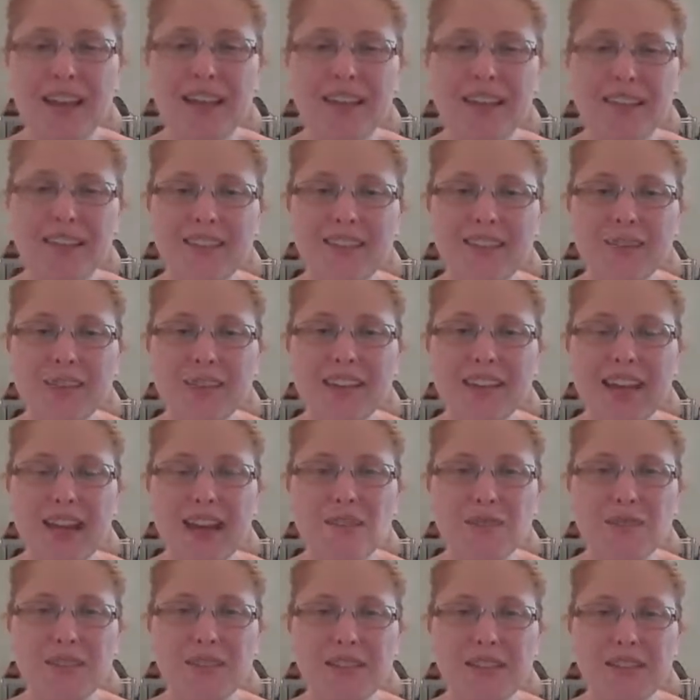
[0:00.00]
this really
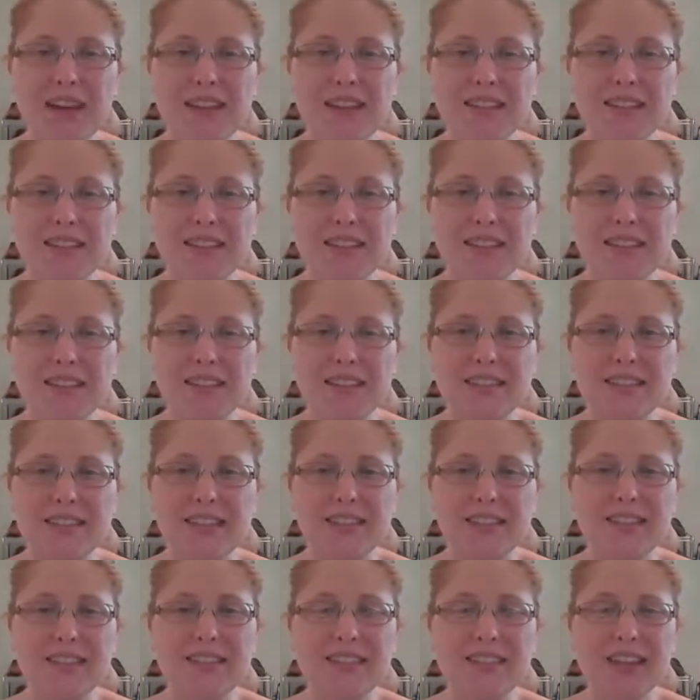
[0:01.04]
emphasizes
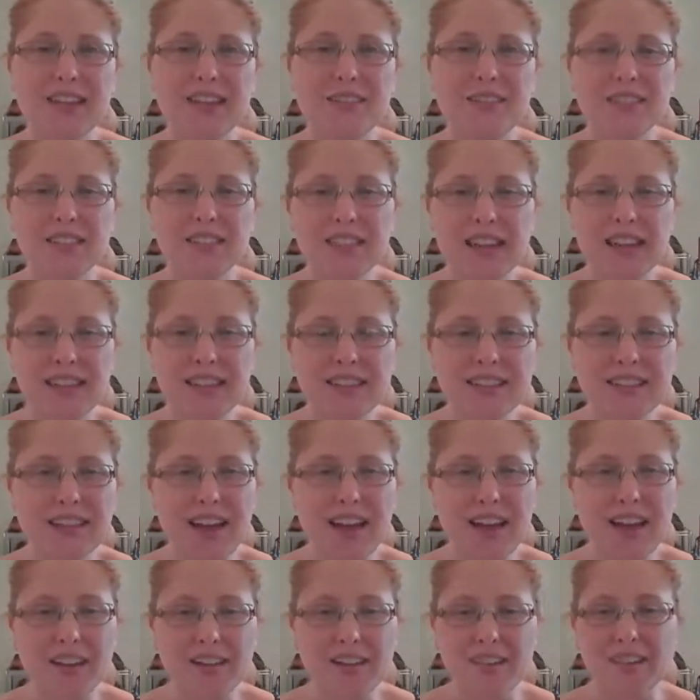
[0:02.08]
like this kind of shutting
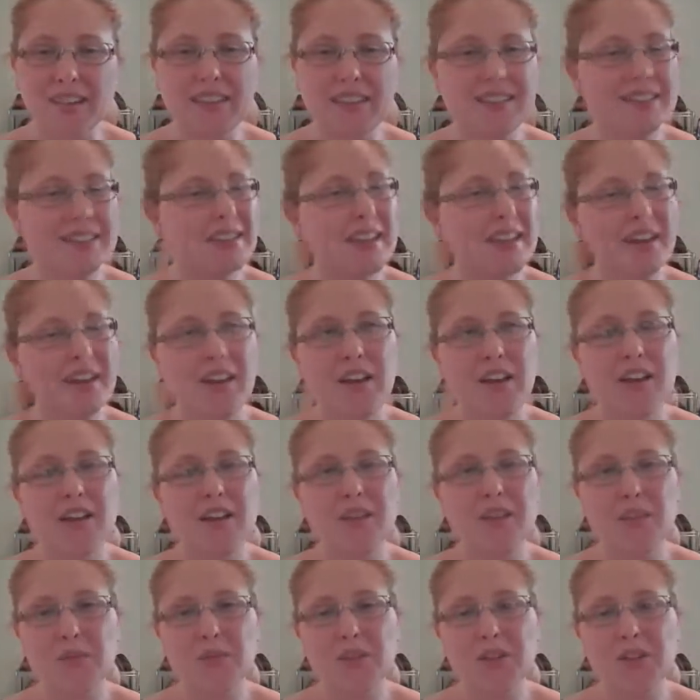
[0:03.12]
down and this
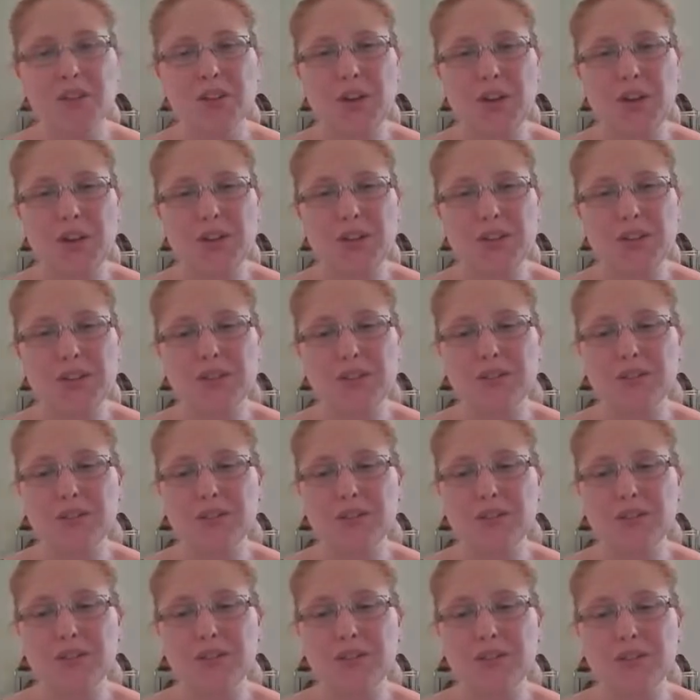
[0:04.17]
return
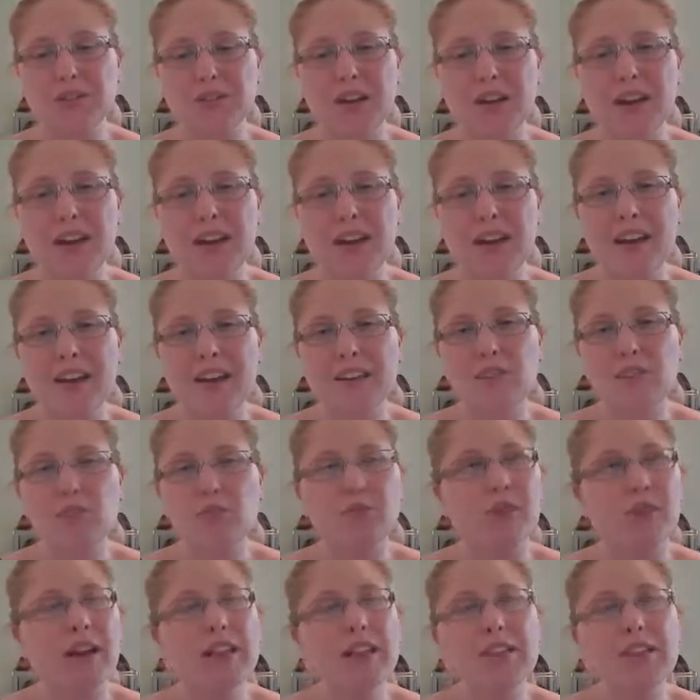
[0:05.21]
to the
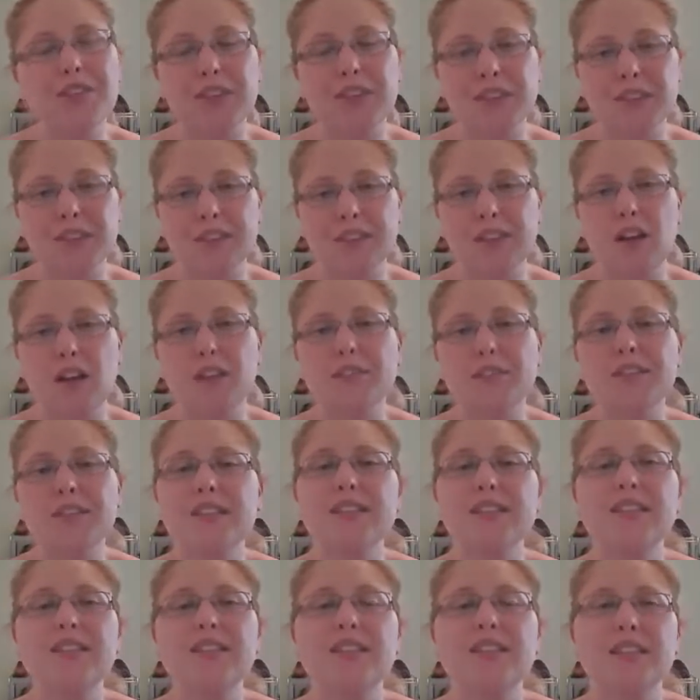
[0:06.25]
relevance of
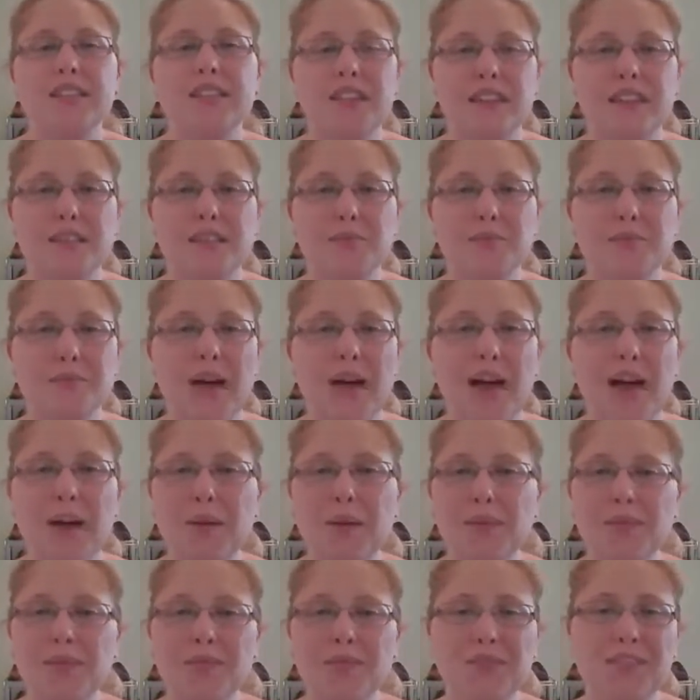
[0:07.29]
citizenship.
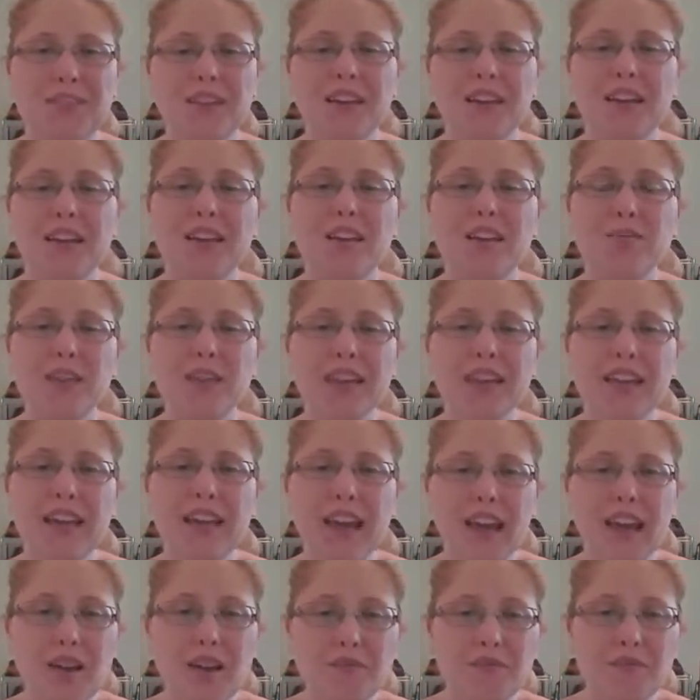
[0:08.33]
It
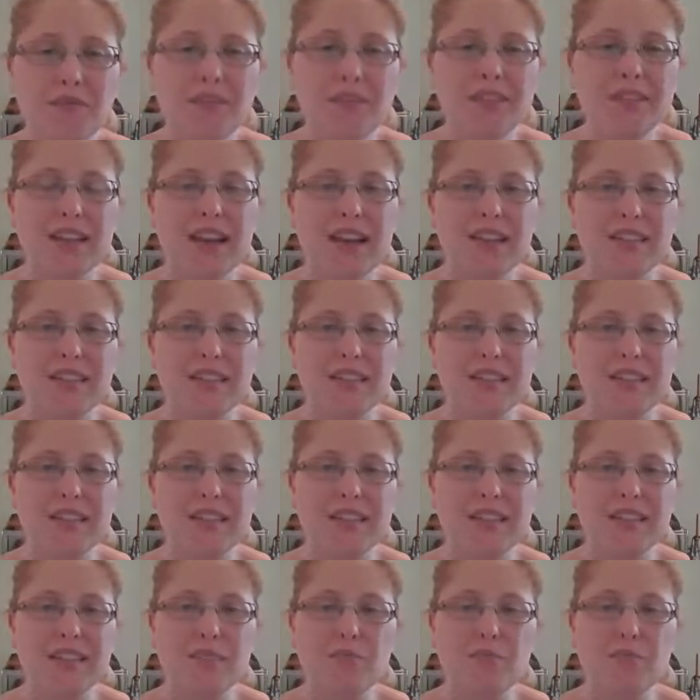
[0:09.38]
really
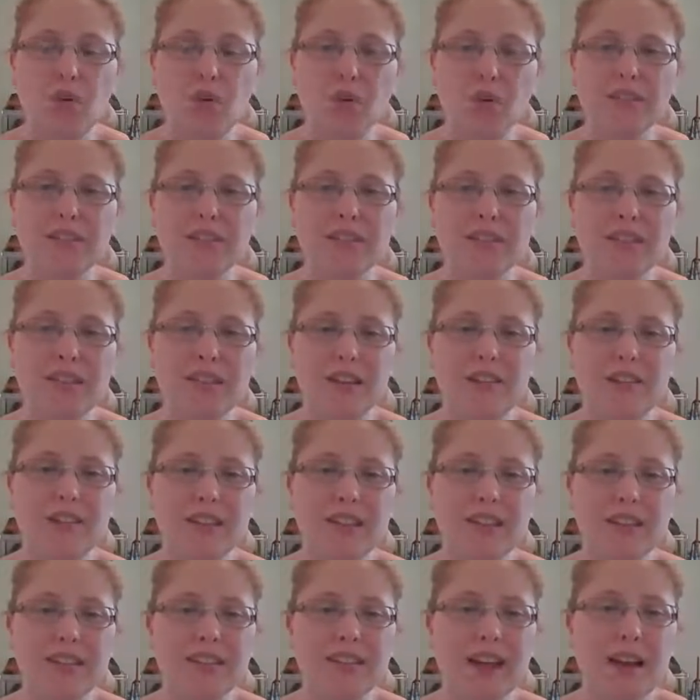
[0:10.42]
emphasizes the importance of
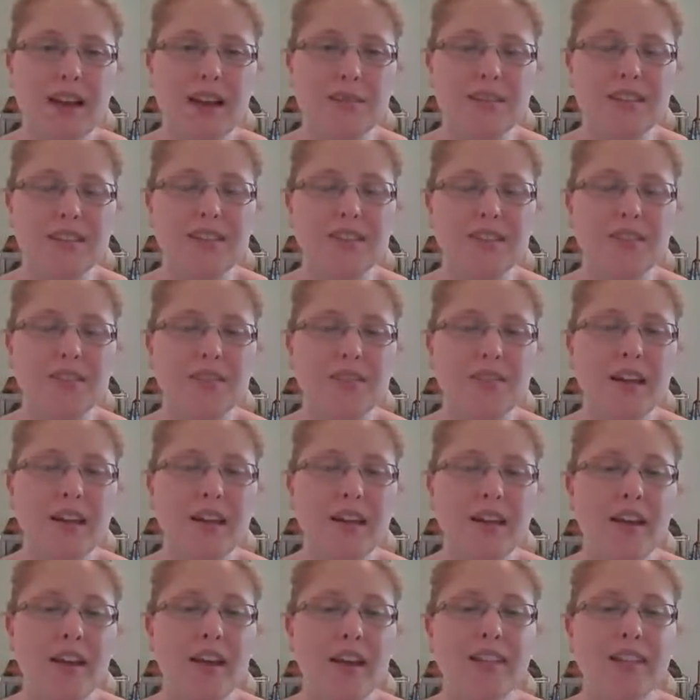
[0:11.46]
these types of
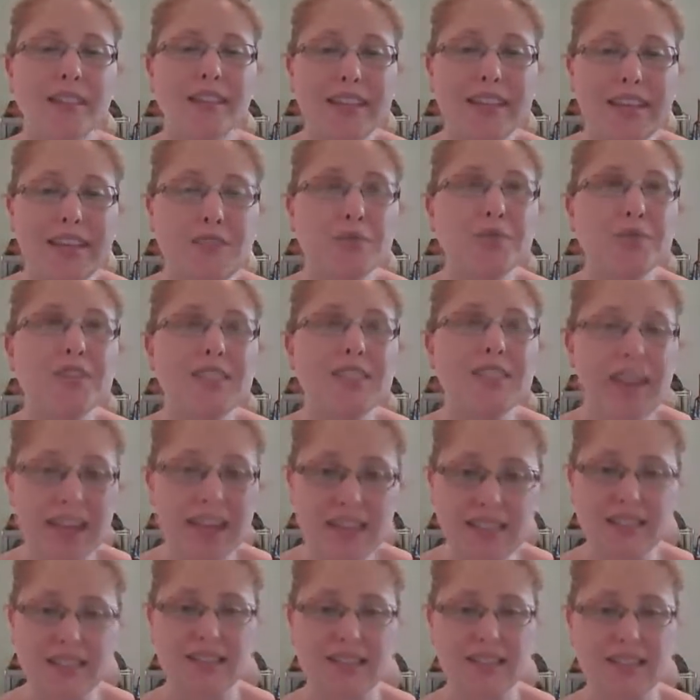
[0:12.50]
legal
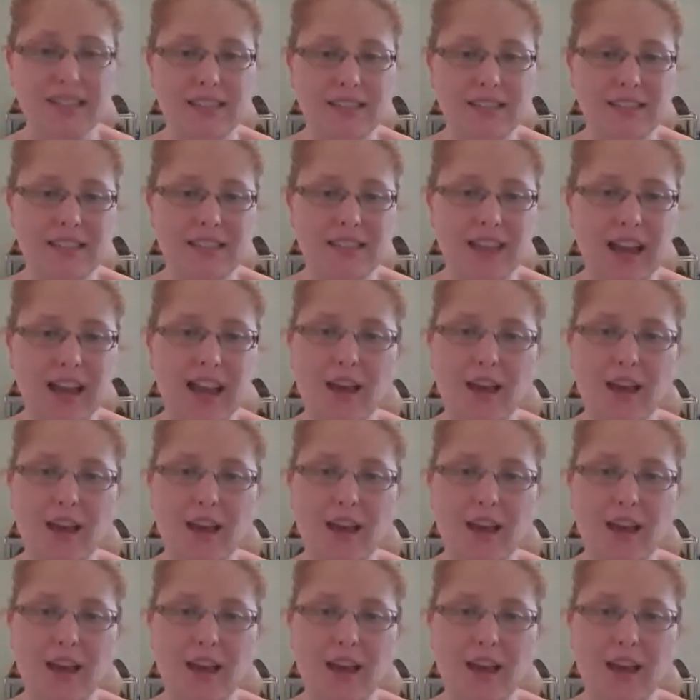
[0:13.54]
statuses.